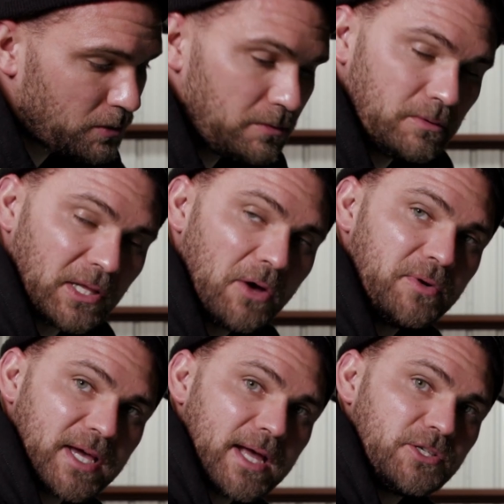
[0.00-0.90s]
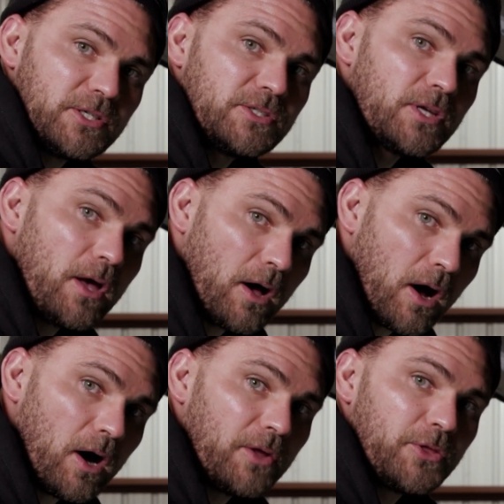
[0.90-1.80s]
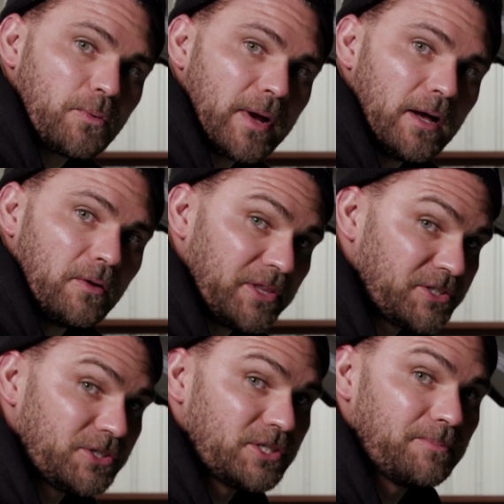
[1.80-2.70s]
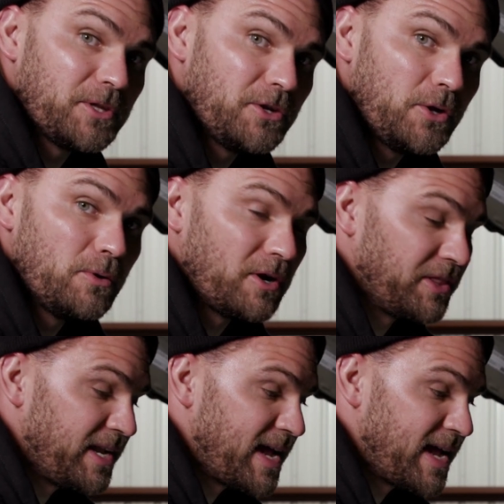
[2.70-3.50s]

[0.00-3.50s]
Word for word: two locations on the rail. This is something new on